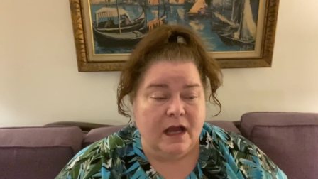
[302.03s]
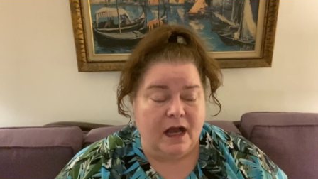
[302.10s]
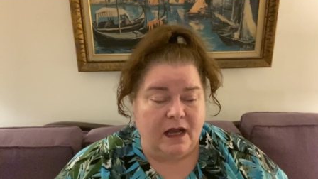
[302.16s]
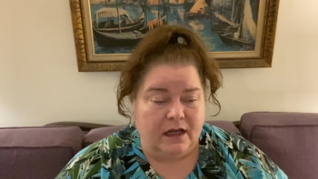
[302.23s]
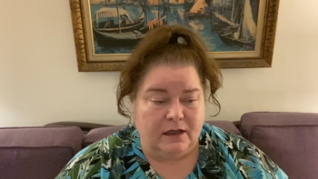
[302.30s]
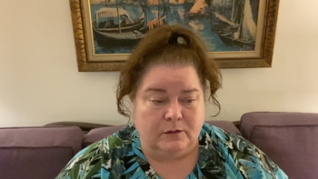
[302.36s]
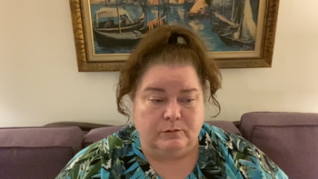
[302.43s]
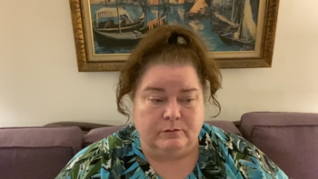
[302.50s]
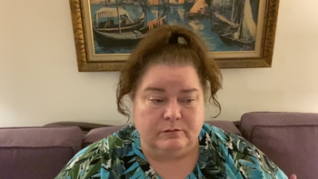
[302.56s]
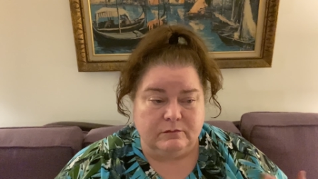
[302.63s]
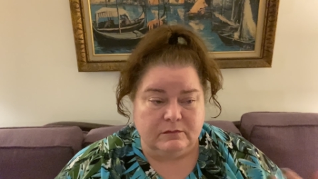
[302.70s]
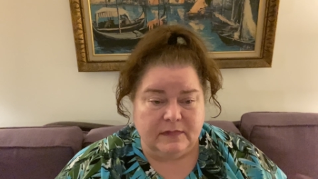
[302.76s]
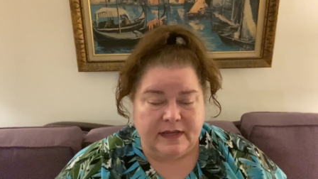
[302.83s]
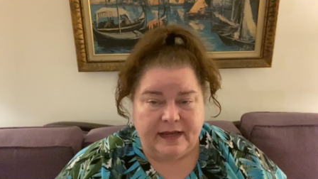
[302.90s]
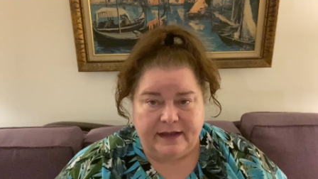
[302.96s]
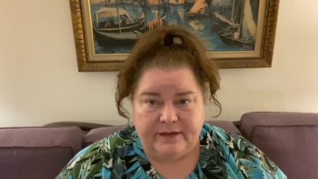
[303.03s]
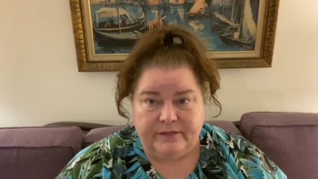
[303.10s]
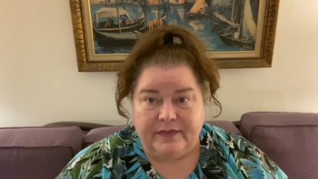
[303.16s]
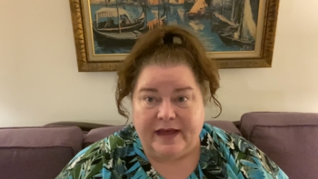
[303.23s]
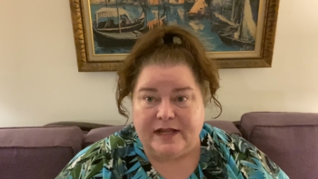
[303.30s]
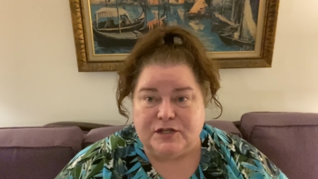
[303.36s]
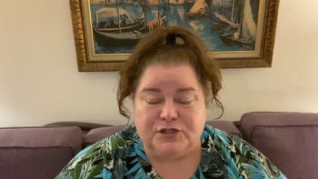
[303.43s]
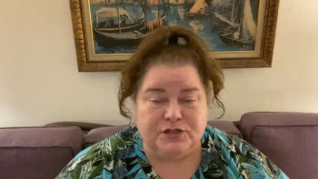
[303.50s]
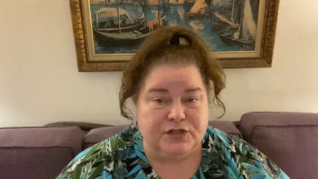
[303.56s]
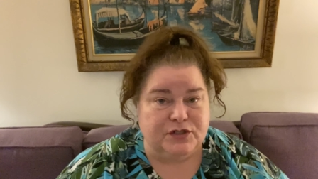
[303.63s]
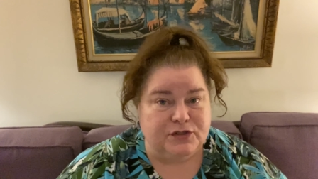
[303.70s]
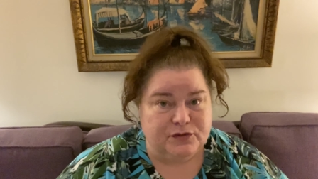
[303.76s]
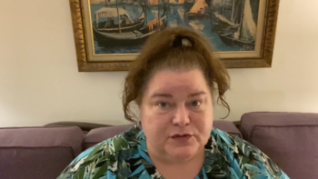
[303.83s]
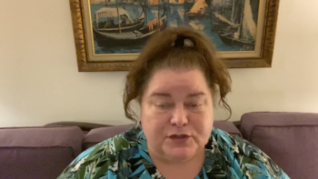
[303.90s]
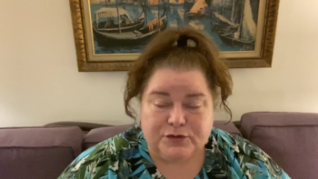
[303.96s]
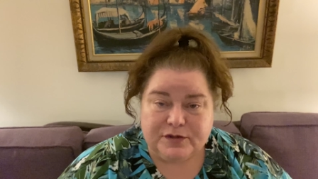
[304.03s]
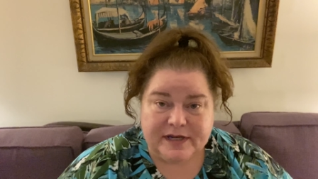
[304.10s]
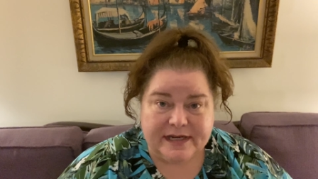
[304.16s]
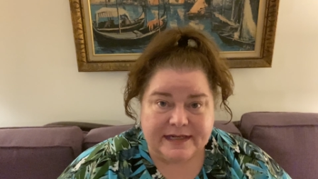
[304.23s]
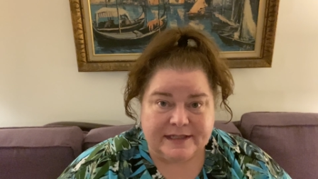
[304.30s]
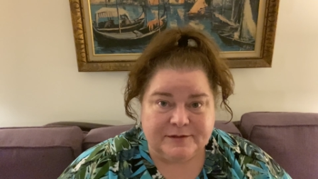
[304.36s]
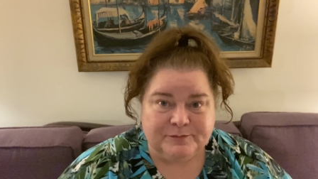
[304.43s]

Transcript: Um, and that should do the trick.